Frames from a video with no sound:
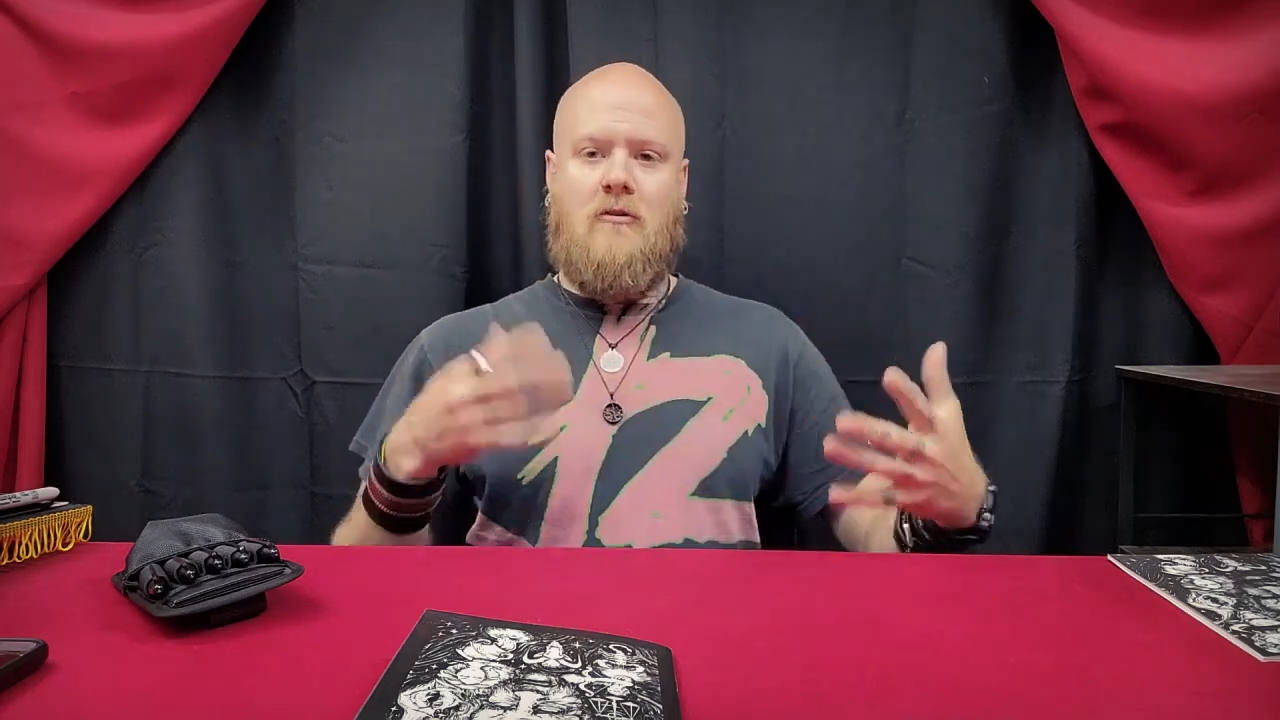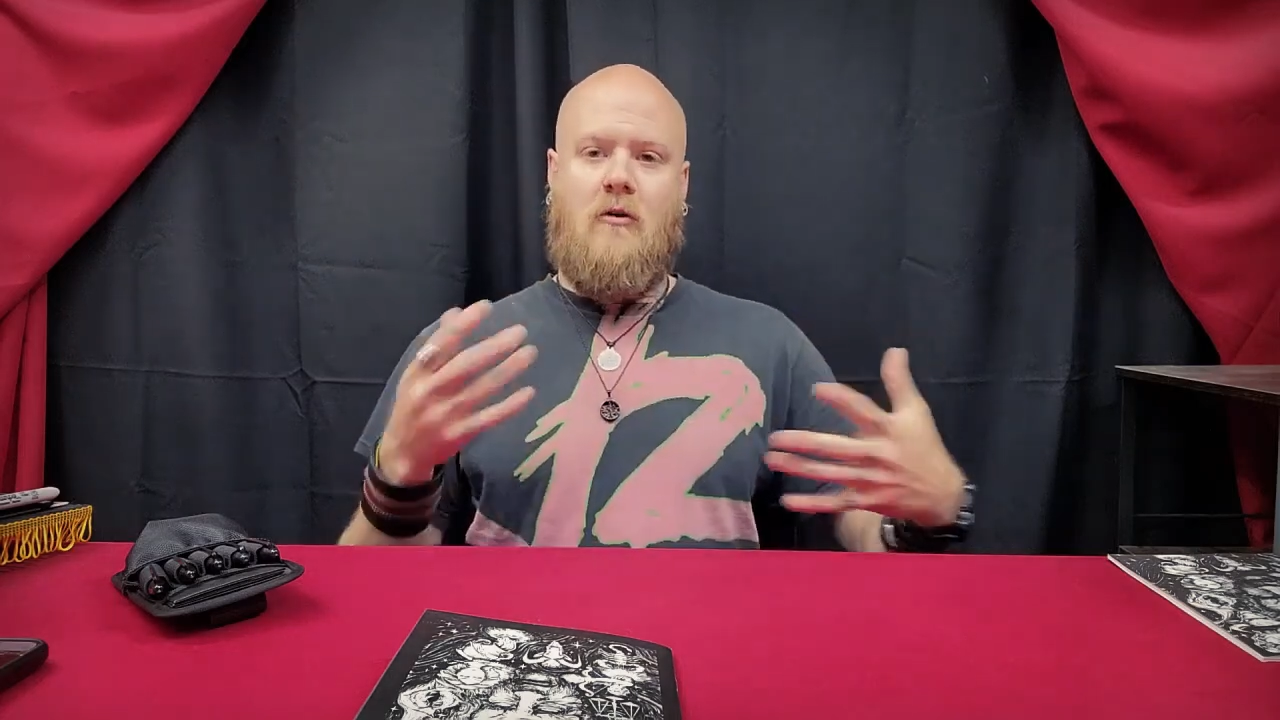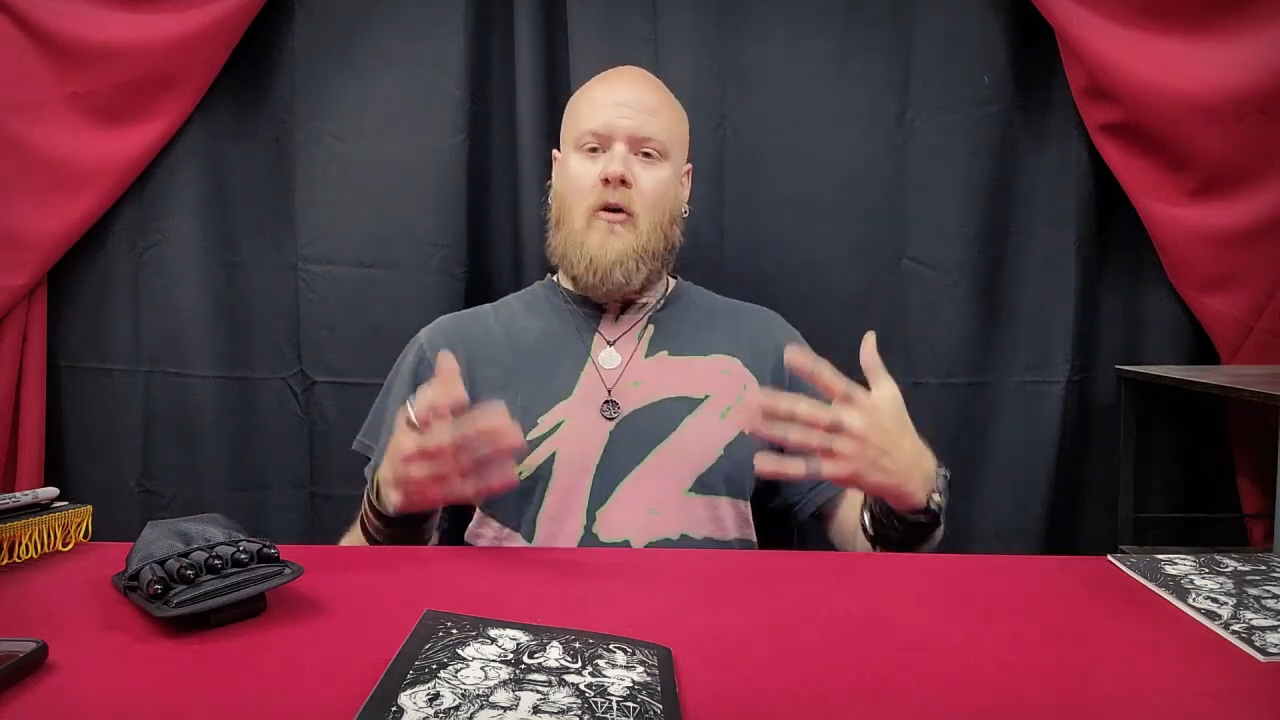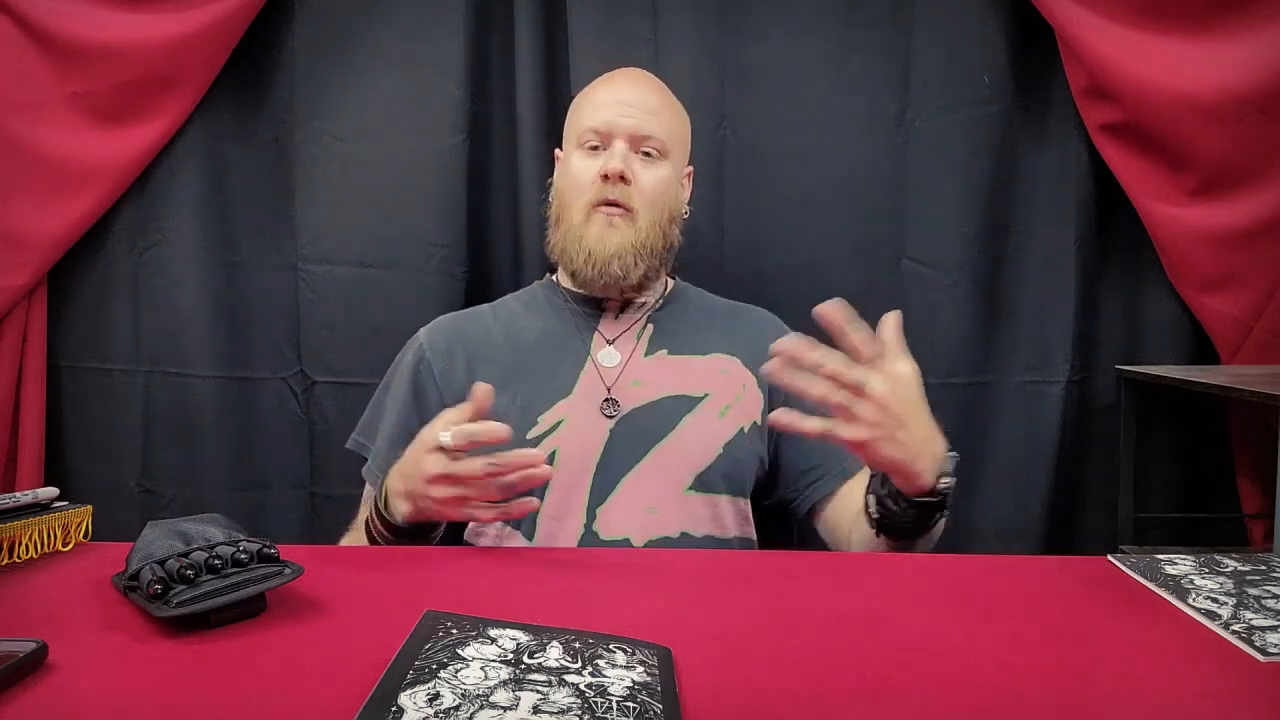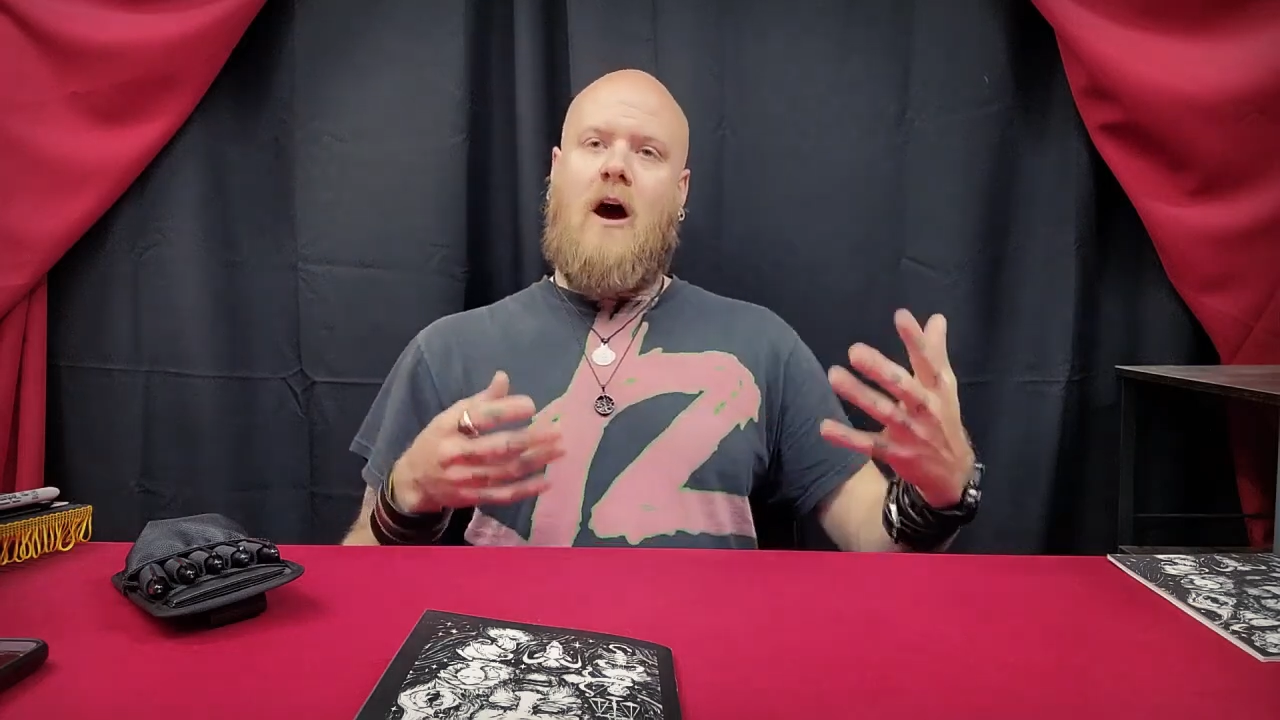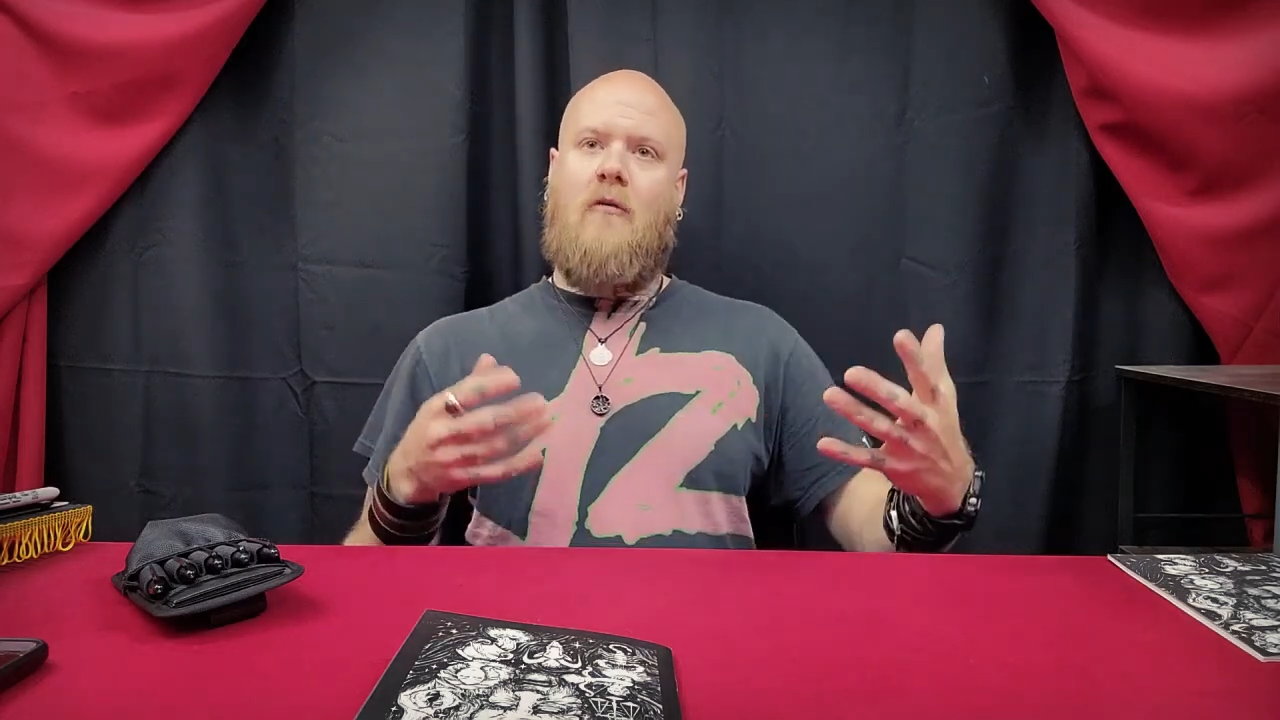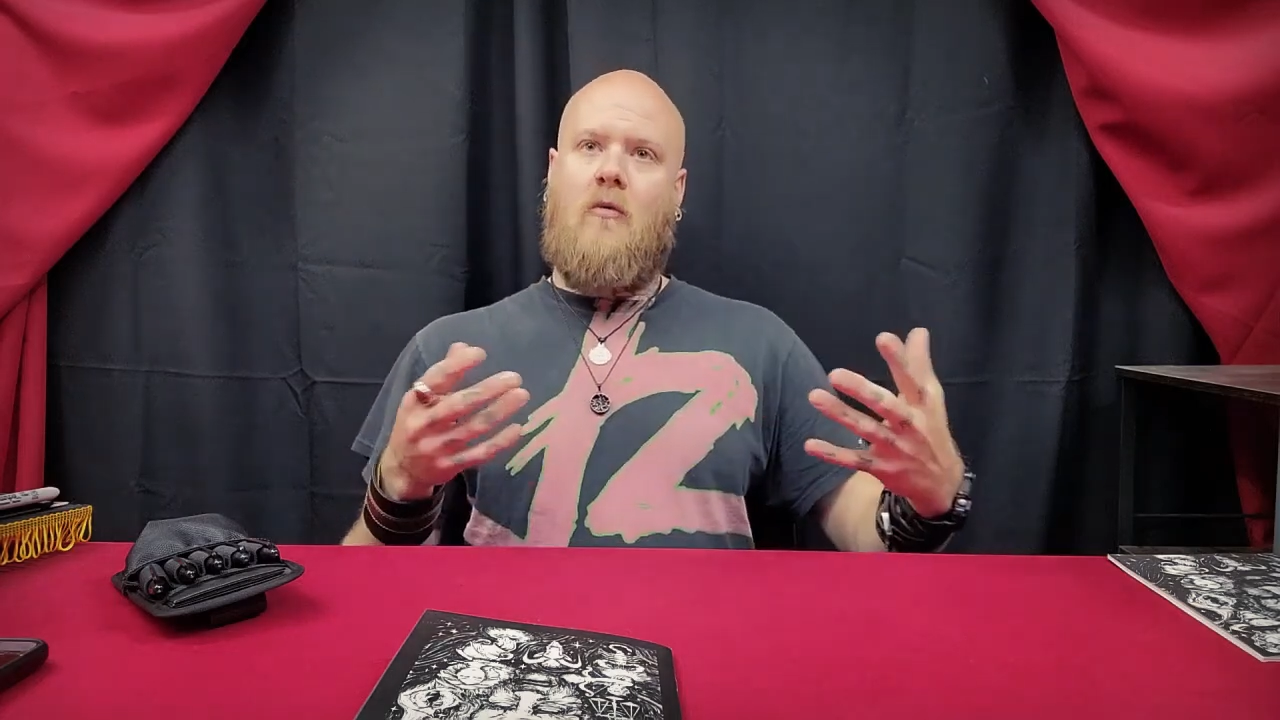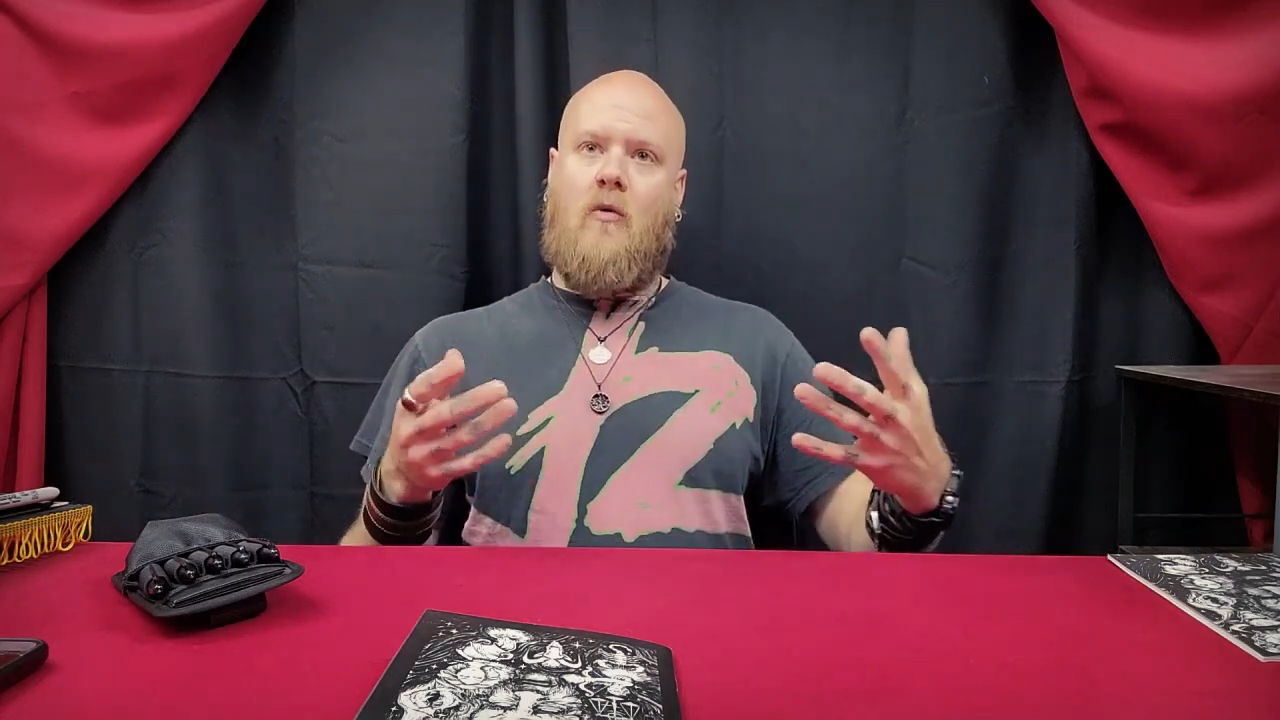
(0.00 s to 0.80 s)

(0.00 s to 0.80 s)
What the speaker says: throw around the